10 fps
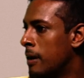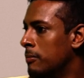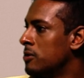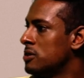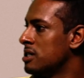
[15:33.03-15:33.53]

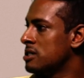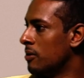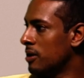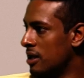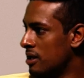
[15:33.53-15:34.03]
because there's no
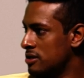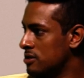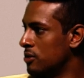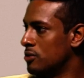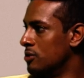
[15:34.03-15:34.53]
one else that's
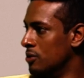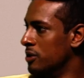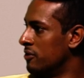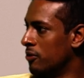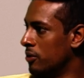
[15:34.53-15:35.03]
going to do
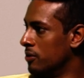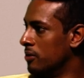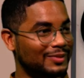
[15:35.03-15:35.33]
it for you.